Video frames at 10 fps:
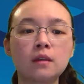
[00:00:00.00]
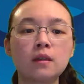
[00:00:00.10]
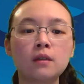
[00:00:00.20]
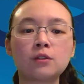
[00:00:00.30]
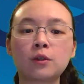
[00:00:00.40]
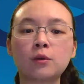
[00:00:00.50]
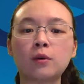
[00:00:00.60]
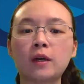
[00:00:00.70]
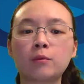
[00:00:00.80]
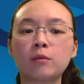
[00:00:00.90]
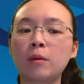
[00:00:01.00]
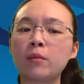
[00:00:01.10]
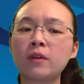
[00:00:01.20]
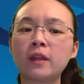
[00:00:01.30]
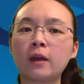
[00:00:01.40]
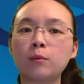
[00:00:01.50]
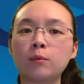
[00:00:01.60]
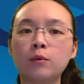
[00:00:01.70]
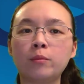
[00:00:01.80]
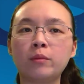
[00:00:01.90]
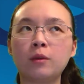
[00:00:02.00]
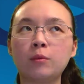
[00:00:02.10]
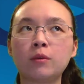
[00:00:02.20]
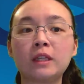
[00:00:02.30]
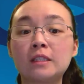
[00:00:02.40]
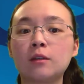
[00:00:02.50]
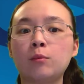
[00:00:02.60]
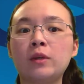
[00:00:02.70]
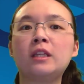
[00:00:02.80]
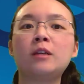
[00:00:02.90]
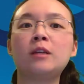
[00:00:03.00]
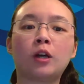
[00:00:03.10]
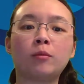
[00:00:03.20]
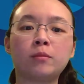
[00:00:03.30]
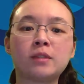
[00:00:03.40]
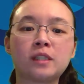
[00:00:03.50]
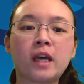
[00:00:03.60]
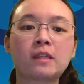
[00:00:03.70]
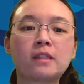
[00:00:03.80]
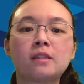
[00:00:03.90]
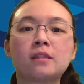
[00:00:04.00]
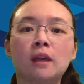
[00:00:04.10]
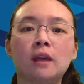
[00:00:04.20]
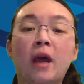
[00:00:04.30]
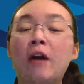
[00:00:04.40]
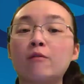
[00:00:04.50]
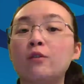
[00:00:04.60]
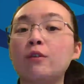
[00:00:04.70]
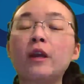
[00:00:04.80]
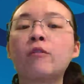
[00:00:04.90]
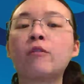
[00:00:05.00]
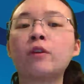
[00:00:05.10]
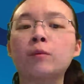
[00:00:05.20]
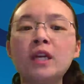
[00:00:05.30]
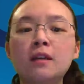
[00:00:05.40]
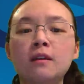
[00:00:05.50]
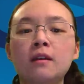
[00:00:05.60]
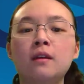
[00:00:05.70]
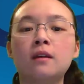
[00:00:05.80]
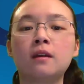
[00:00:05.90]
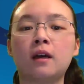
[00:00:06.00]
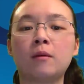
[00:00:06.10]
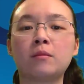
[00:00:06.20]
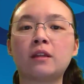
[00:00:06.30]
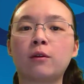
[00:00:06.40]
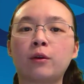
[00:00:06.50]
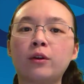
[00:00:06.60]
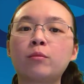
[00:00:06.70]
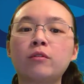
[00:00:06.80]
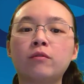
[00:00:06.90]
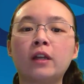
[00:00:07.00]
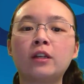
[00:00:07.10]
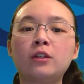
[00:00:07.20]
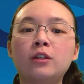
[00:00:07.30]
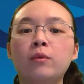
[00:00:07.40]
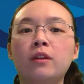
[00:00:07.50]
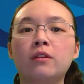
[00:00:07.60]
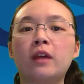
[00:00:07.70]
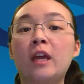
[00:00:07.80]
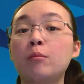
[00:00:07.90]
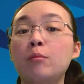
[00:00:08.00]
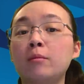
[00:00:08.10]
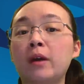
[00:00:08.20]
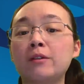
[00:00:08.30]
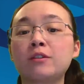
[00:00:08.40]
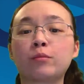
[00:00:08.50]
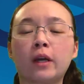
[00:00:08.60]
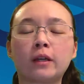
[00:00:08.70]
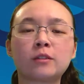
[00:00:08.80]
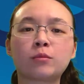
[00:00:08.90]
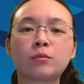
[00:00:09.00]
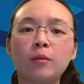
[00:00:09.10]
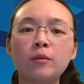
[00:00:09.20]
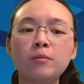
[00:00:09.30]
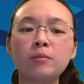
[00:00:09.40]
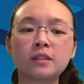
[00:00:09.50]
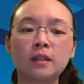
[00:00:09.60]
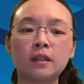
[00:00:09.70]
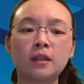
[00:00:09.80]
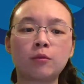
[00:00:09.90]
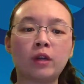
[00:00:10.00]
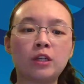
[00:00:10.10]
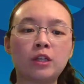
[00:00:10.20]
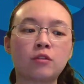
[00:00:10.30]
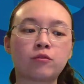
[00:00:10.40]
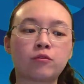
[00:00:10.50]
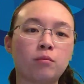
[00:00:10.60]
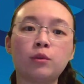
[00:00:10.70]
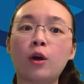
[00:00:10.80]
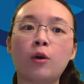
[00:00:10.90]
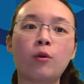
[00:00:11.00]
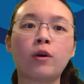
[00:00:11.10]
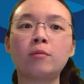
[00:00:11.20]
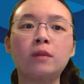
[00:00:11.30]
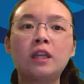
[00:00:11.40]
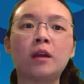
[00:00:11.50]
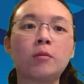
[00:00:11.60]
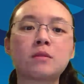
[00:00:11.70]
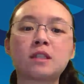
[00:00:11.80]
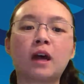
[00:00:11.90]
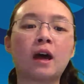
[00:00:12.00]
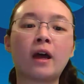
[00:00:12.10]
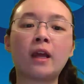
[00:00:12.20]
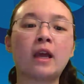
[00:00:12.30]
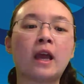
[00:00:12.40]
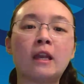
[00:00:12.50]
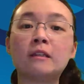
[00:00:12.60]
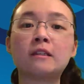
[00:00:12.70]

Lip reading: So remember that we'll be releasing weekly problem sets after every week that are going to provide you with ample amounts of practice problems ranging from low, medium to high-end